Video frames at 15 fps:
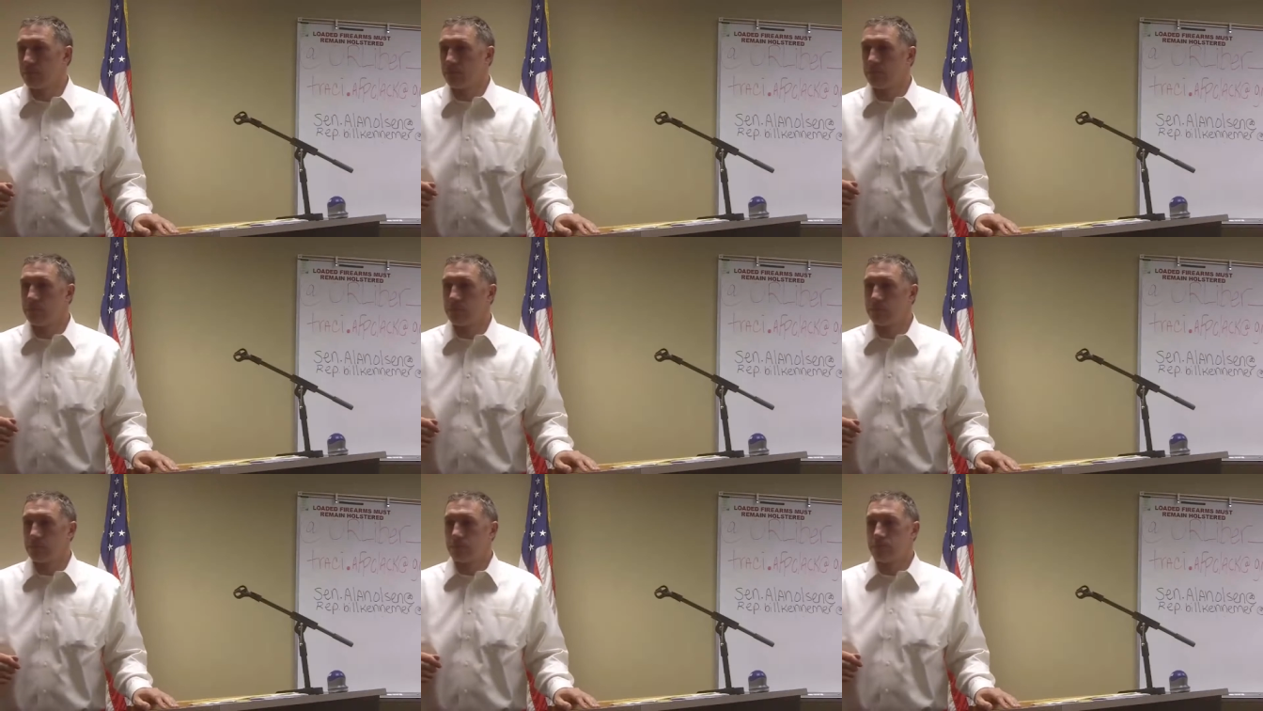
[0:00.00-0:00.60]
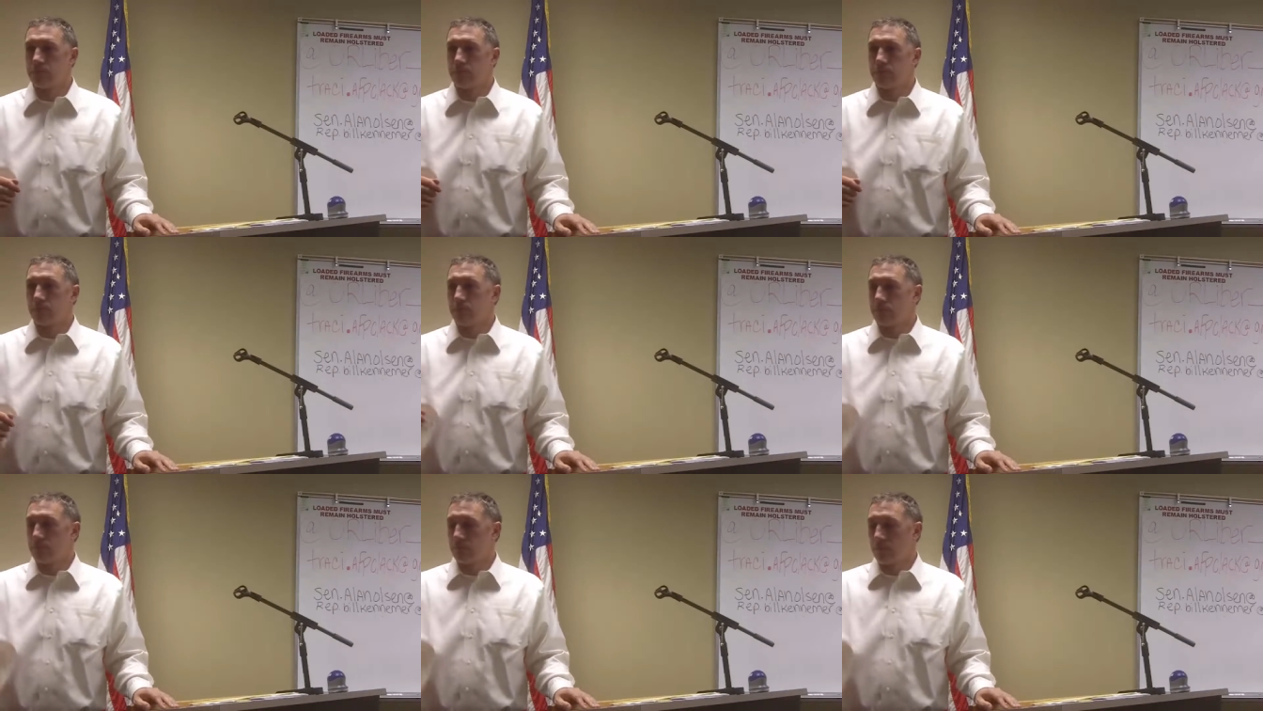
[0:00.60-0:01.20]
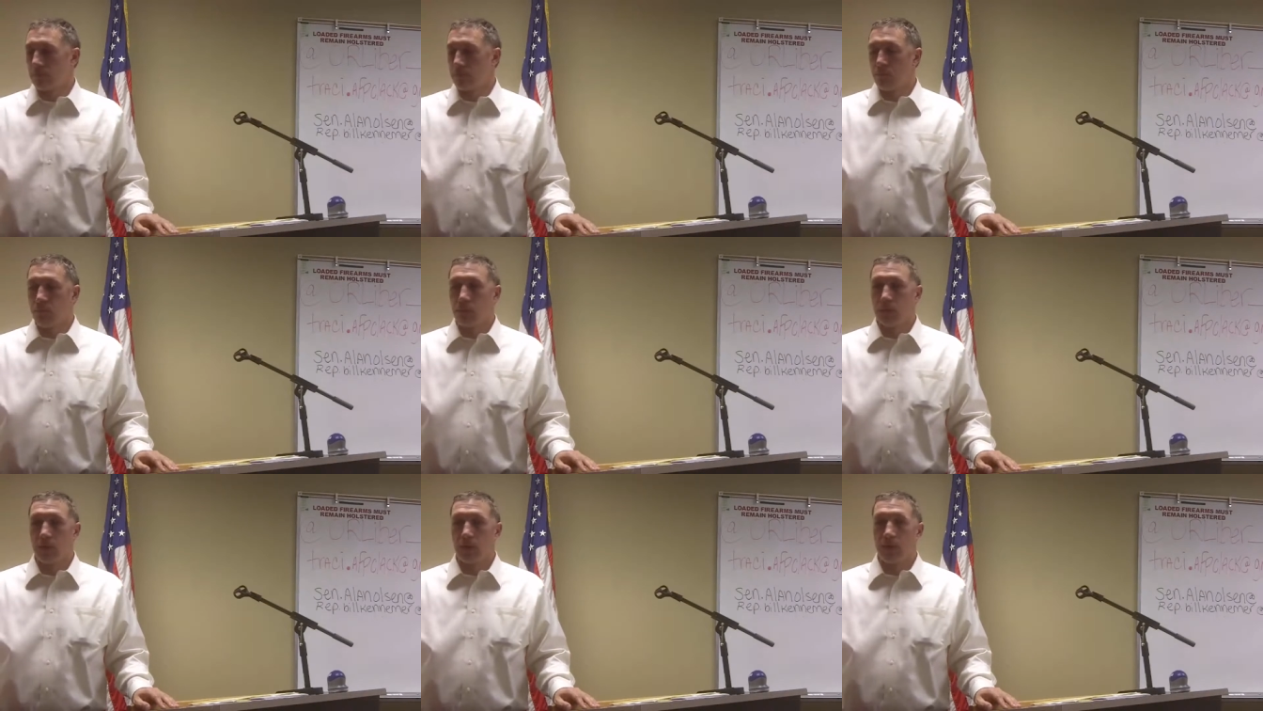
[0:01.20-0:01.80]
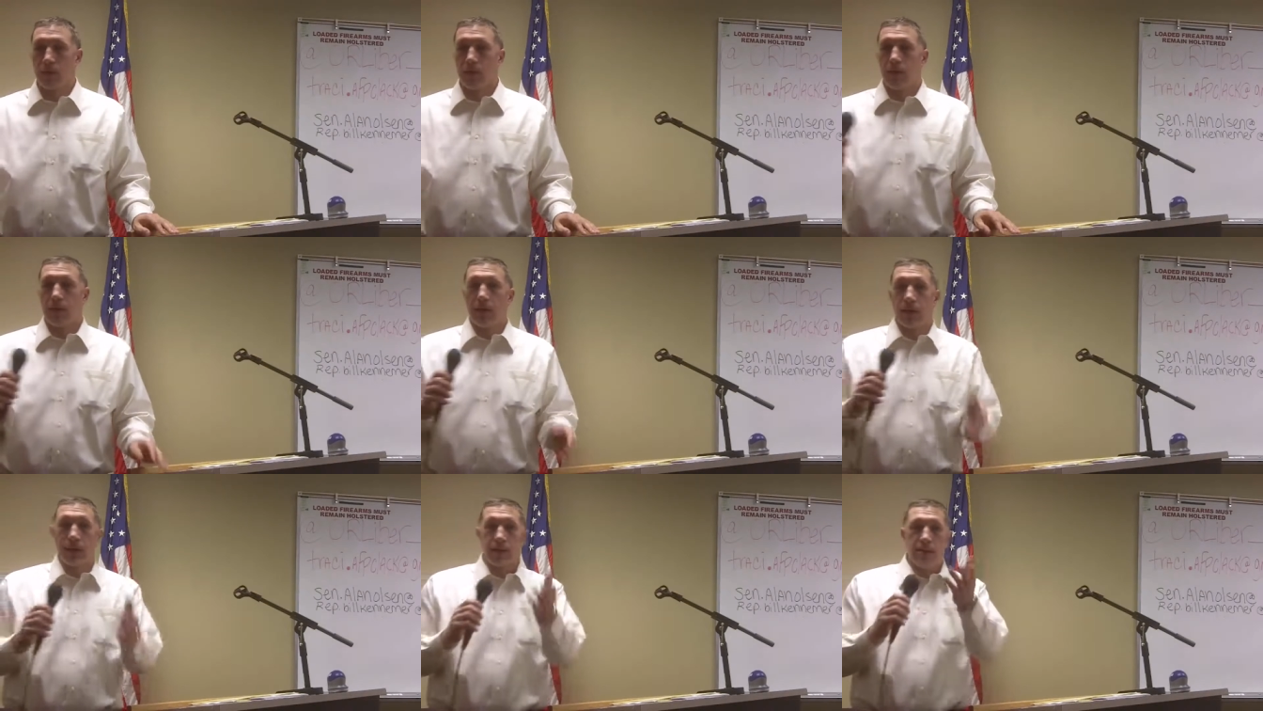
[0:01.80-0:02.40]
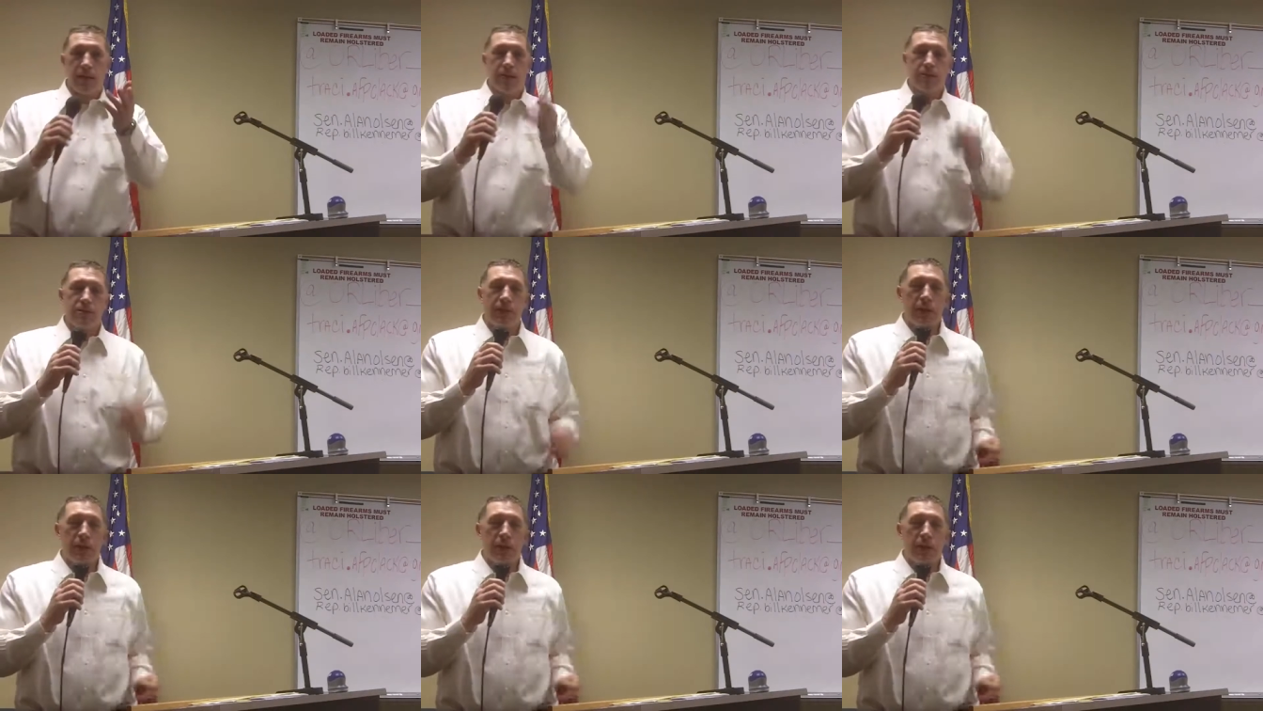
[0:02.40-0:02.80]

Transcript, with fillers: and anti-Common Core. Don't forget. And yeah,